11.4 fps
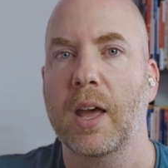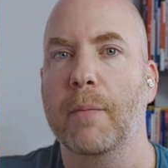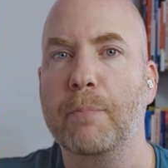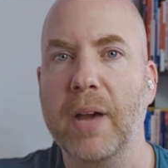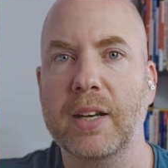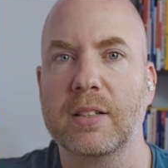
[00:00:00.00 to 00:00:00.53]

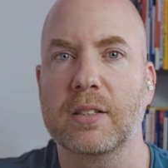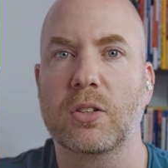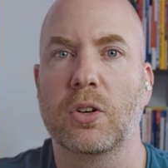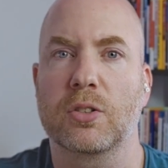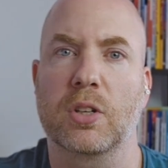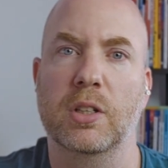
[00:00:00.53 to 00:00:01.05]
penny
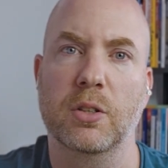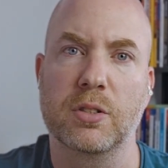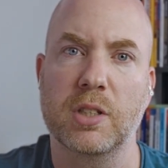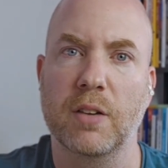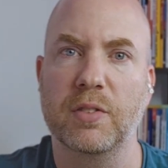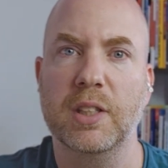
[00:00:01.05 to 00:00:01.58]
stocks, you can do
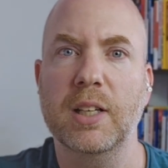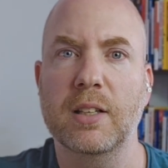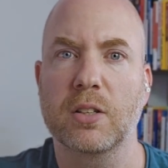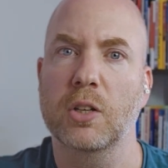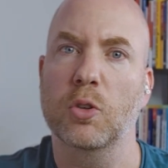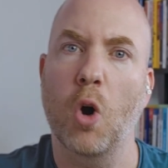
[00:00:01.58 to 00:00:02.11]
CFDs, you
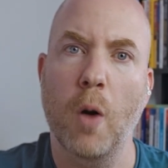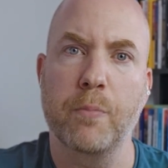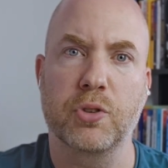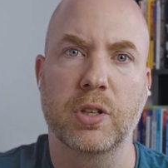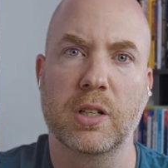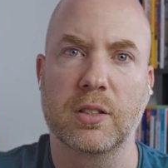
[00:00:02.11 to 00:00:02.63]
can do
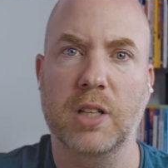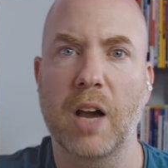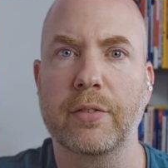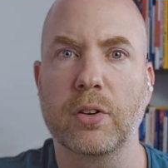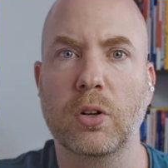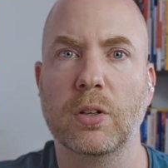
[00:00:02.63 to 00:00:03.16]
options,
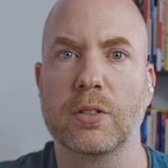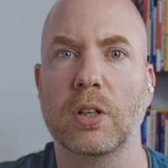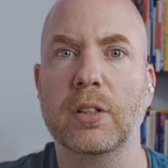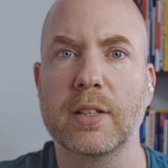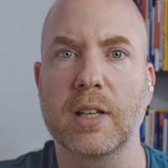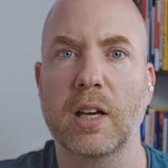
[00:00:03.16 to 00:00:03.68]
cover calls, all
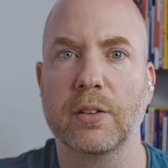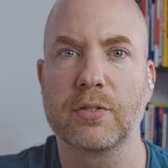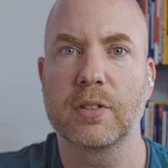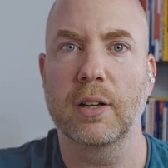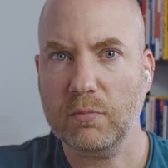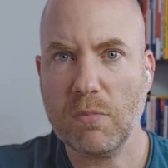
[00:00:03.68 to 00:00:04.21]
this kind of
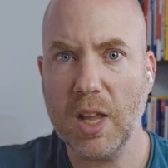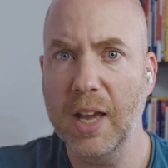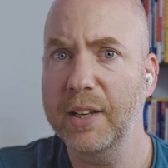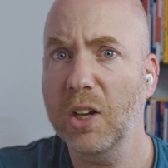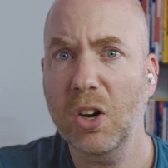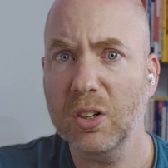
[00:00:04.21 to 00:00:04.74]
stuff. And
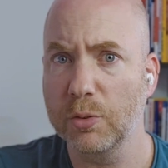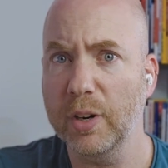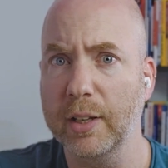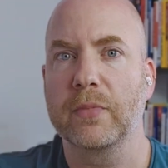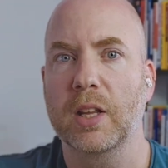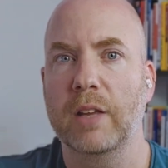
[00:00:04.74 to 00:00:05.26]
they're all great,
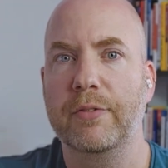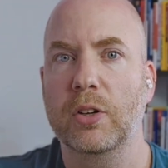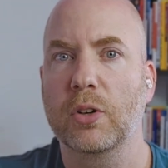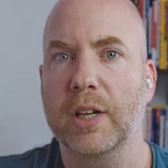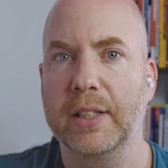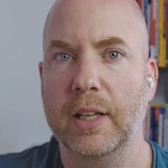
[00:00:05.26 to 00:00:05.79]
right? If you
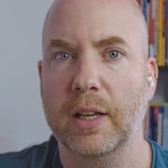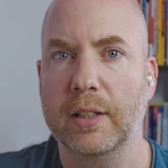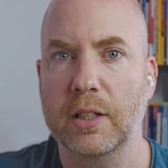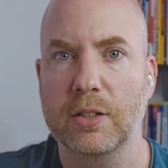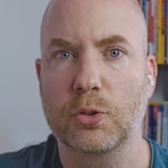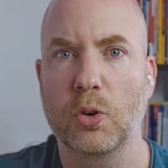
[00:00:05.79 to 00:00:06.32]
look at the
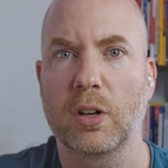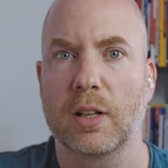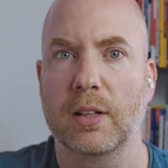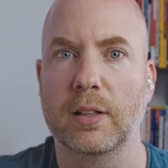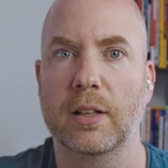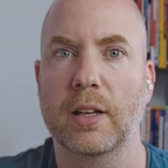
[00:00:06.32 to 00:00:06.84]

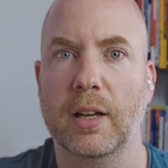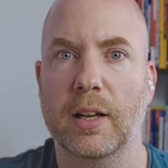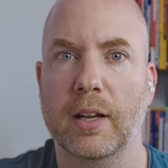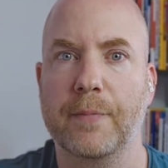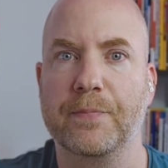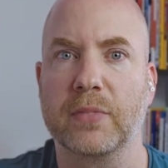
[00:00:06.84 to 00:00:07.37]
historical
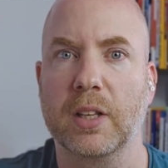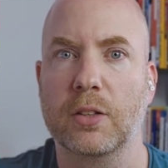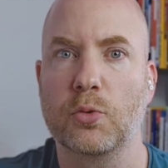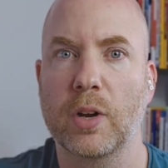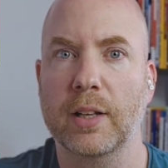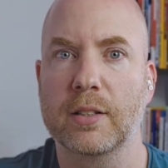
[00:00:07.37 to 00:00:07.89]

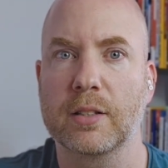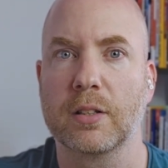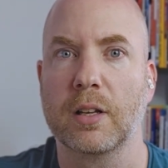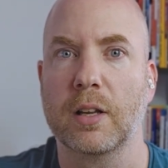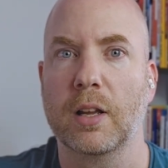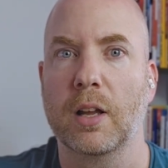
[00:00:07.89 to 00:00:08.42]
trends,
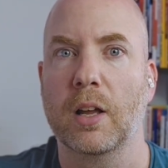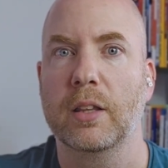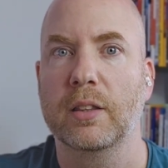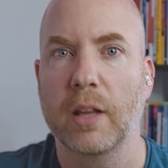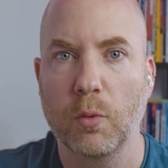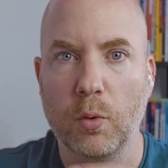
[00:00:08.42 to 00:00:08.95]

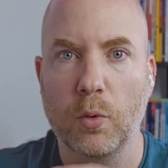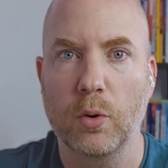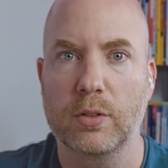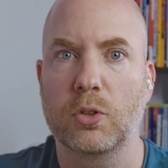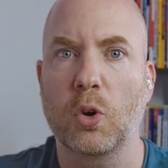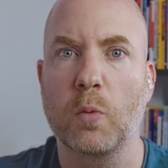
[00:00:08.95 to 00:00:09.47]
the
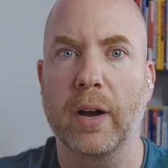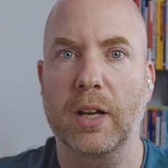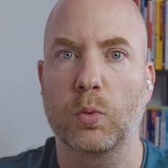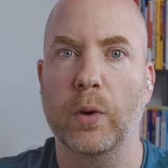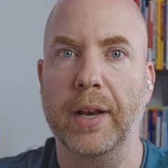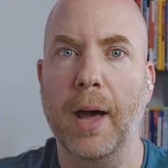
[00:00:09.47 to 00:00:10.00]
stock market
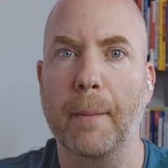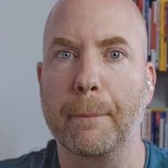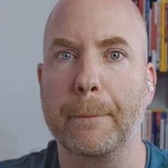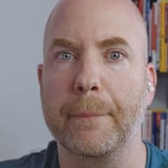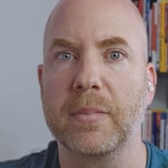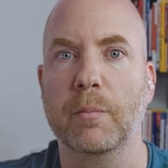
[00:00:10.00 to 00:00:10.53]
went up.
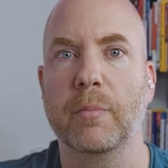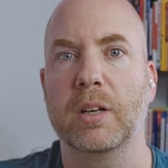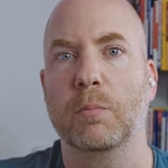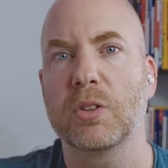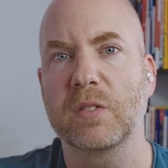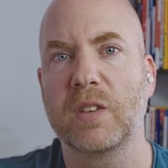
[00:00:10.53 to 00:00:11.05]
But
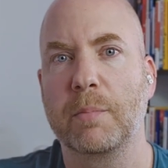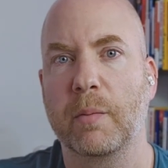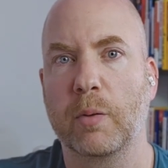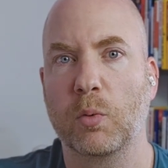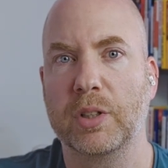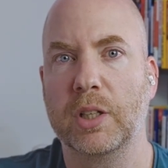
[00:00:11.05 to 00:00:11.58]
most of the people,
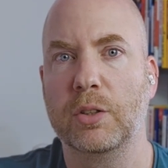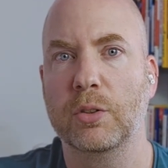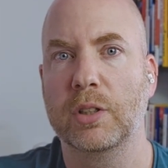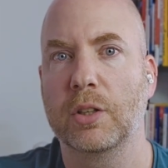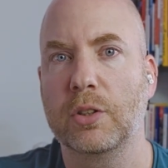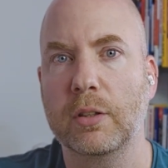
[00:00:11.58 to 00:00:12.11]
what they do,
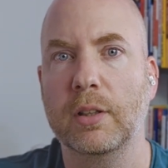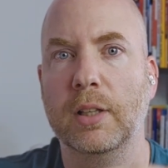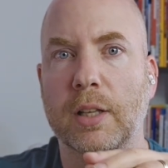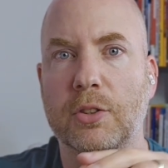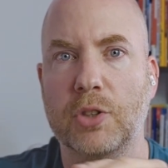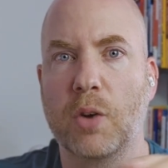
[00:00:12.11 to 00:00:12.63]
they
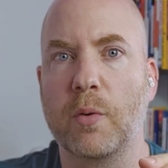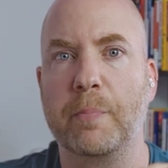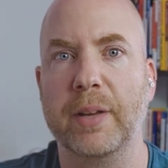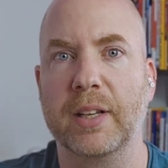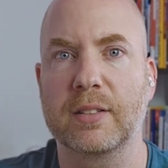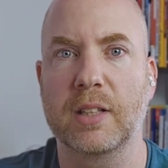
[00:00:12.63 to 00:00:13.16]
cherry
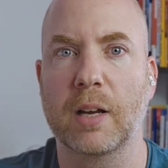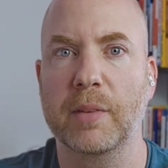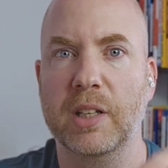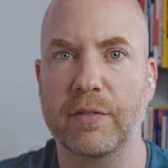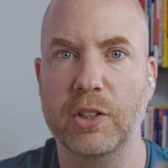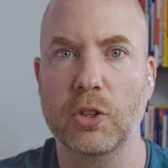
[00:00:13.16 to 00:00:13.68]
pick some
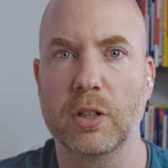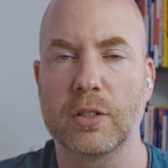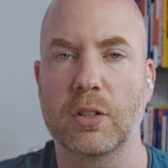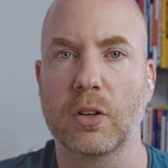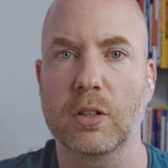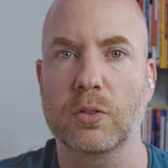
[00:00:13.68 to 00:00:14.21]
individual
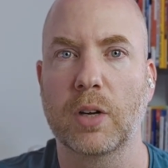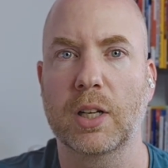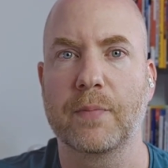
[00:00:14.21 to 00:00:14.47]
stocks, right?